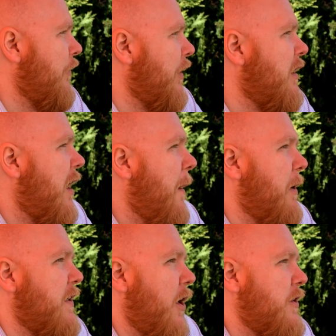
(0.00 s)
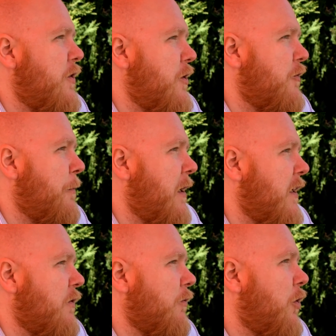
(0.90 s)
of it. But it's also useful
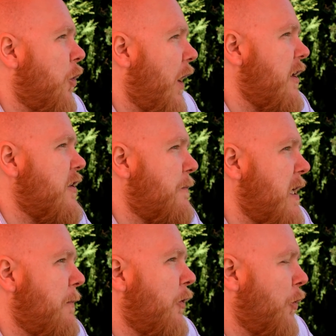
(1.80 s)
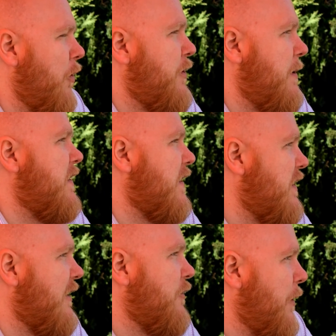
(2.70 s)
because it requires people, in order to be
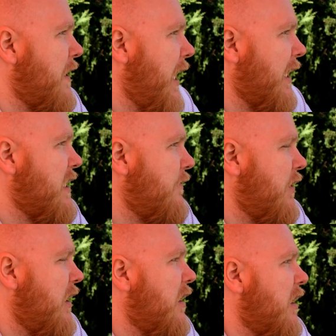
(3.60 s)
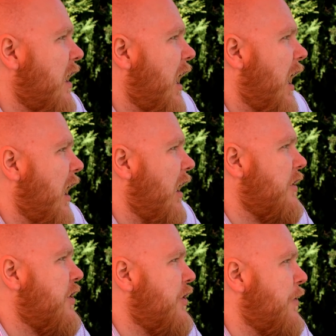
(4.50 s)
successful with the activity,
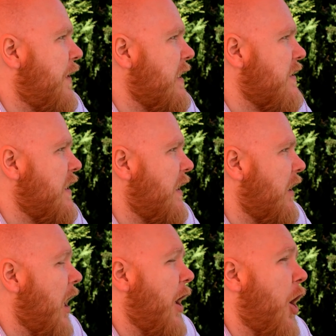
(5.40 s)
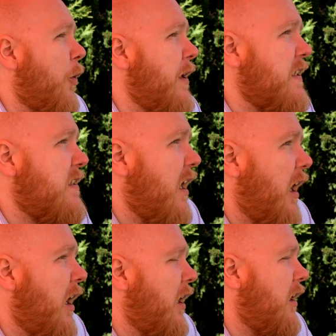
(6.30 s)
to do things that they're not always
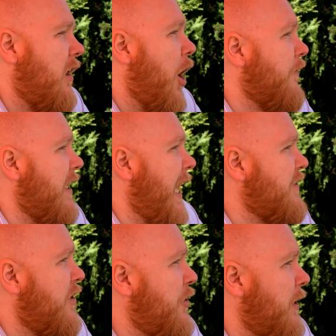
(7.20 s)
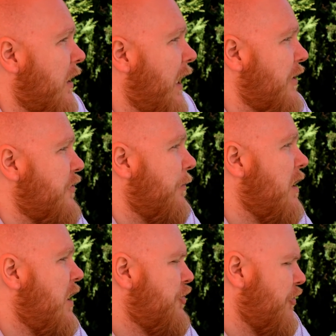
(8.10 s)
often asked to do in a classroom.
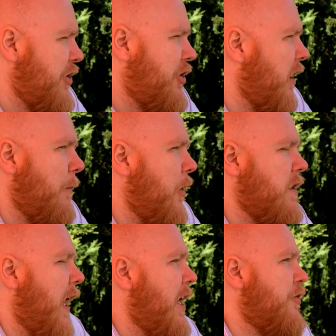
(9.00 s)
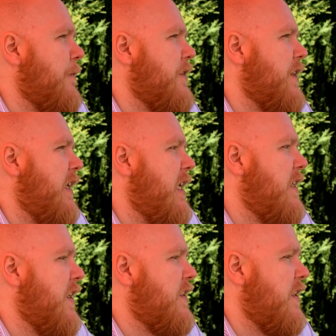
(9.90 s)
Traditionally, most classrooms
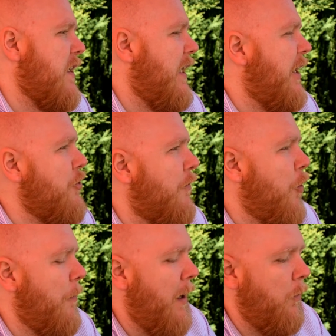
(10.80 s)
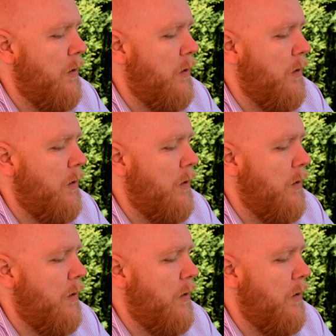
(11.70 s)
exist as a lecture format where